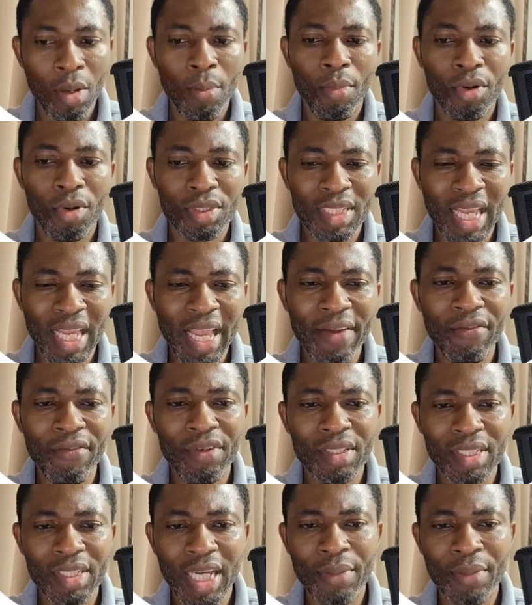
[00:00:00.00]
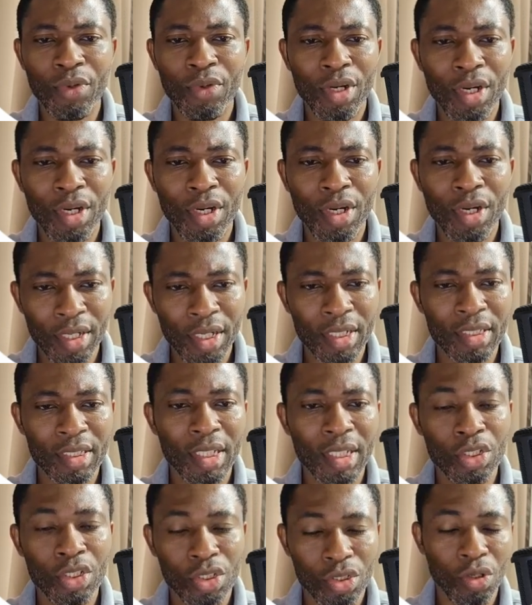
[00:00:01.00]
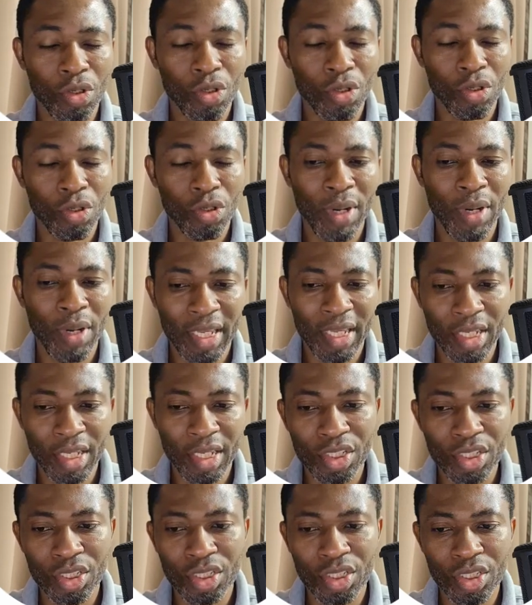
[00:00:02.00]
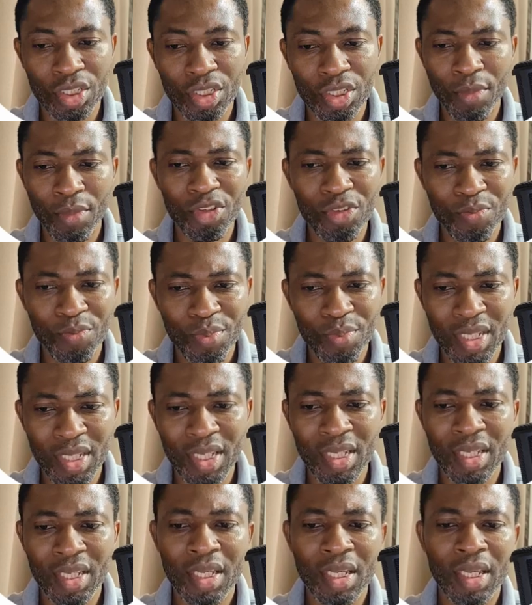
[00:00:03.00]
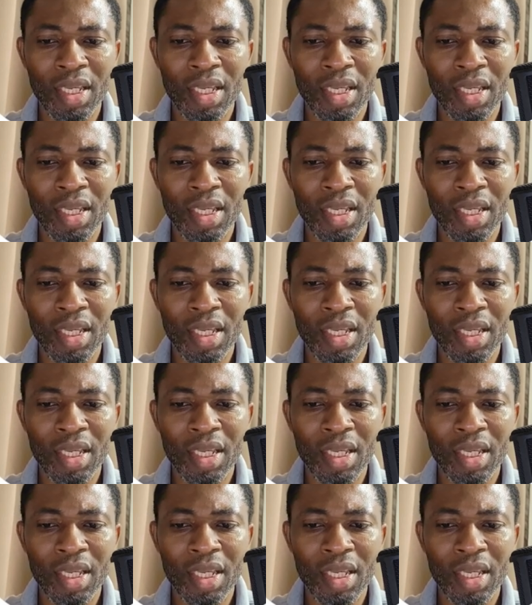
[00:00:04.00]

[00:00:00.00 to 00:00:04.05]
But every time you create a sub package, there must be